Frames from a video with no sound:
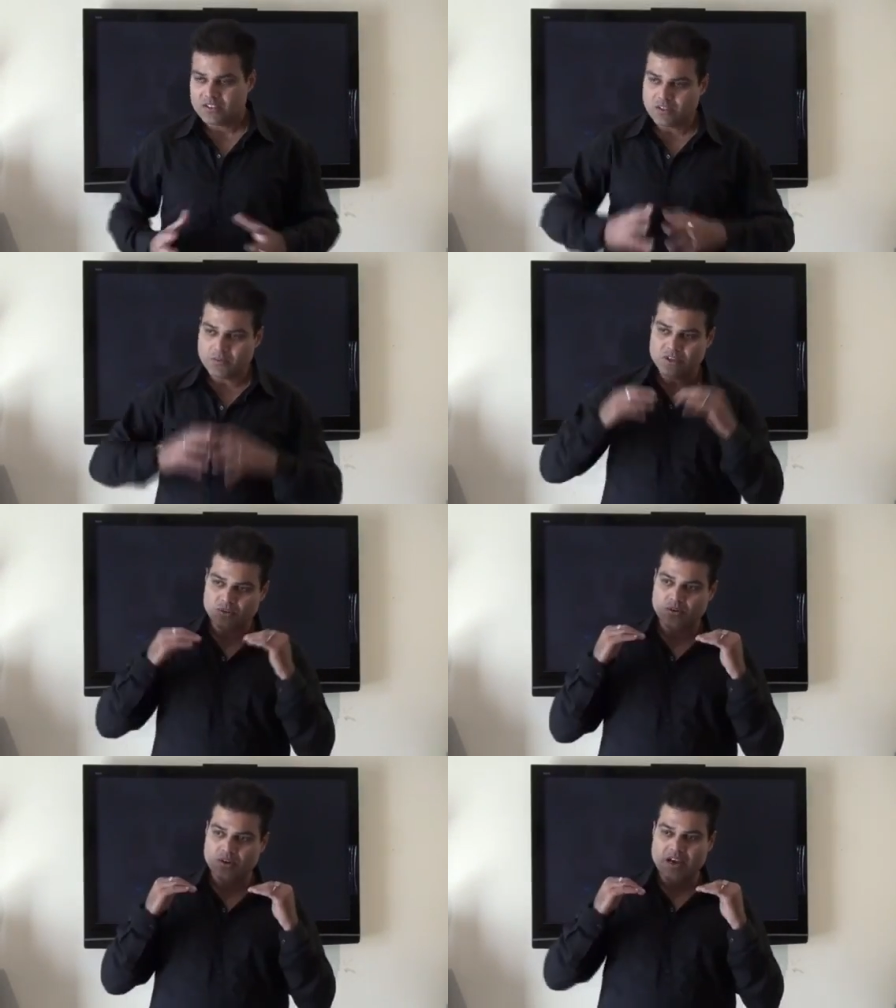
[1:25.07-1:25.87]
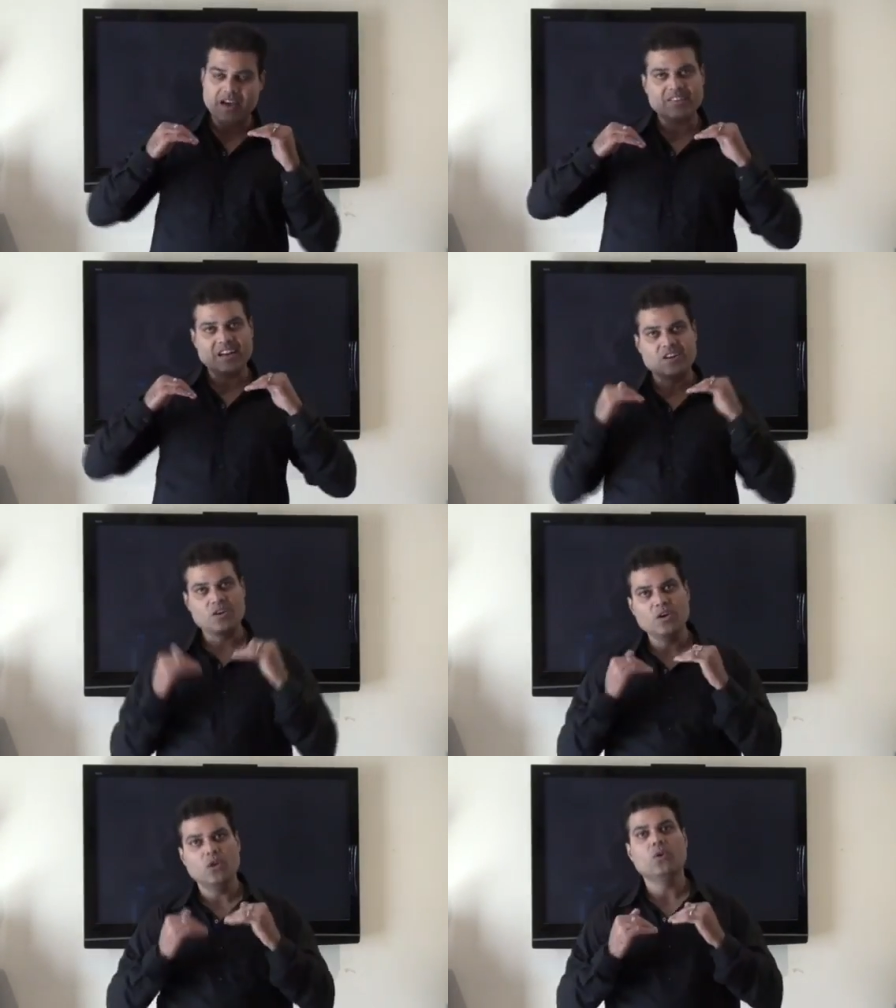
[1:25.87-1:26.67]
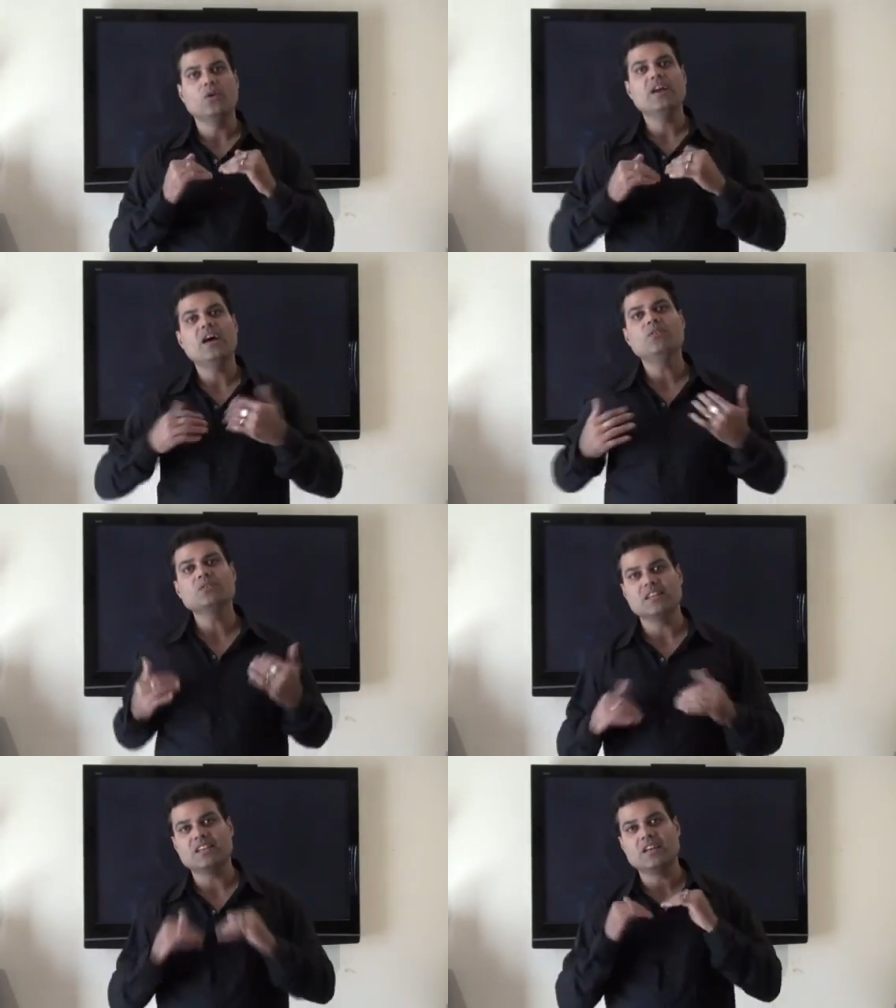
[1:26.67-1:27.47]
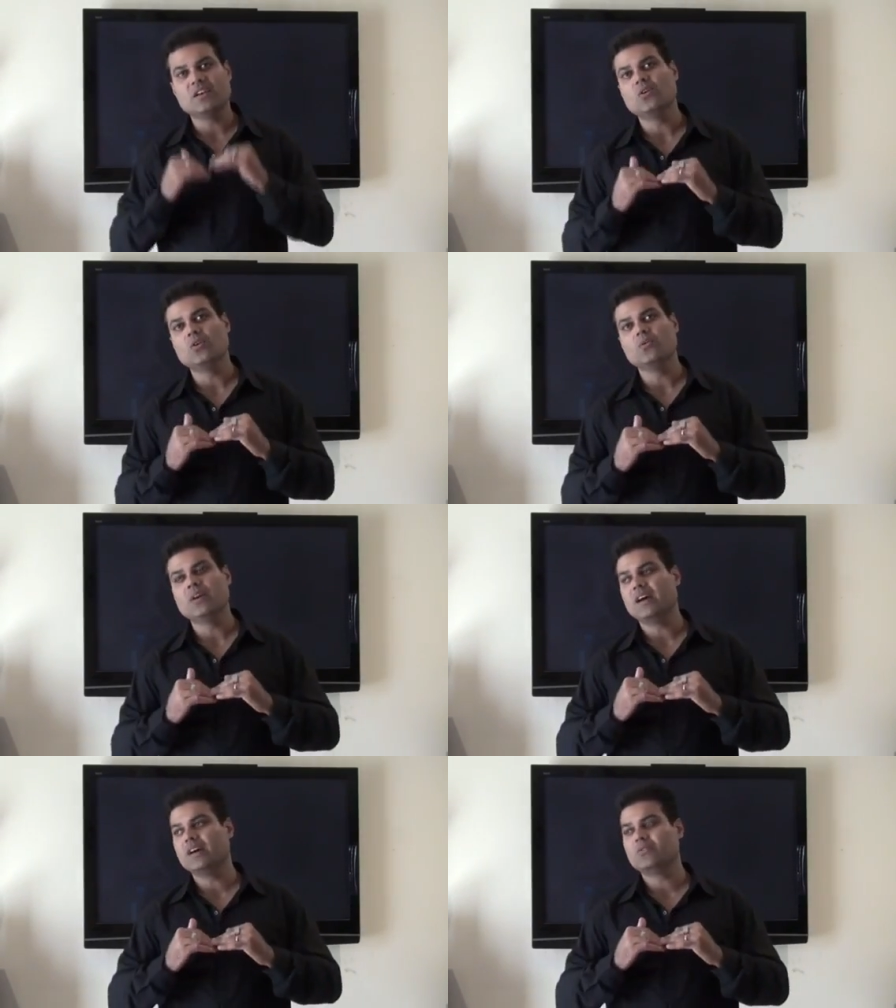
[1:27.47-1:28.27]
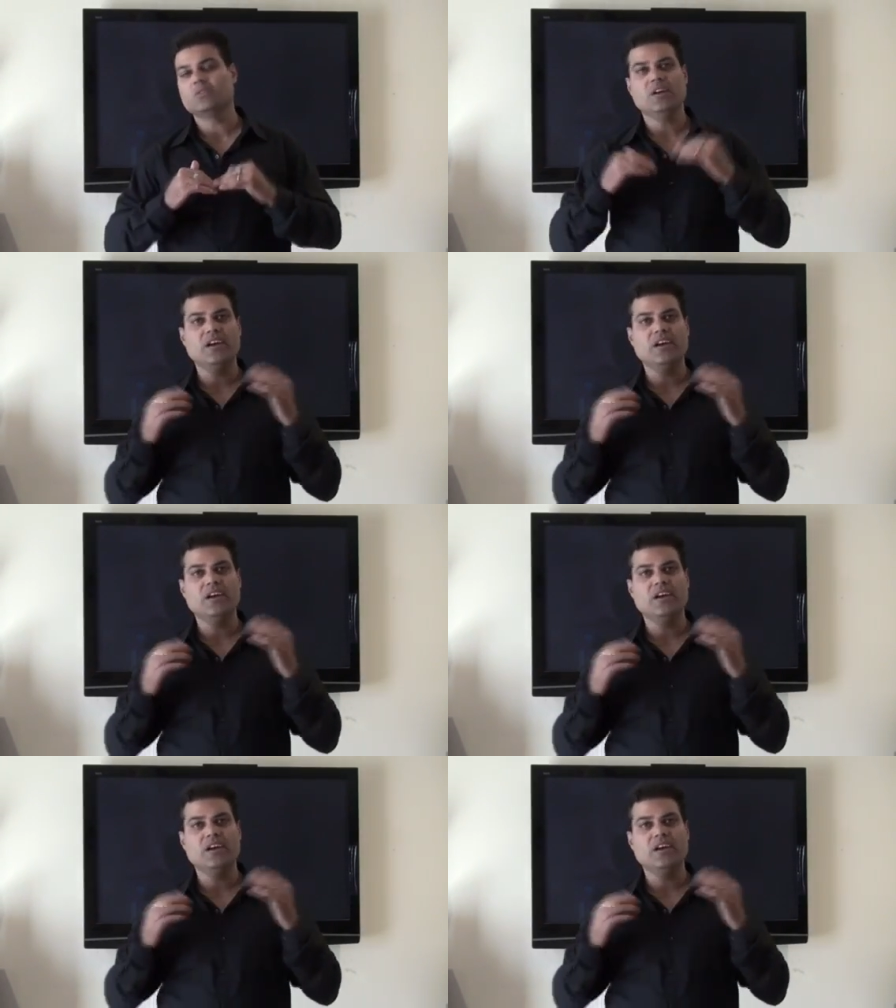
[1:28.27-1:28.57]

See, when you're at that low, and I was at that low when I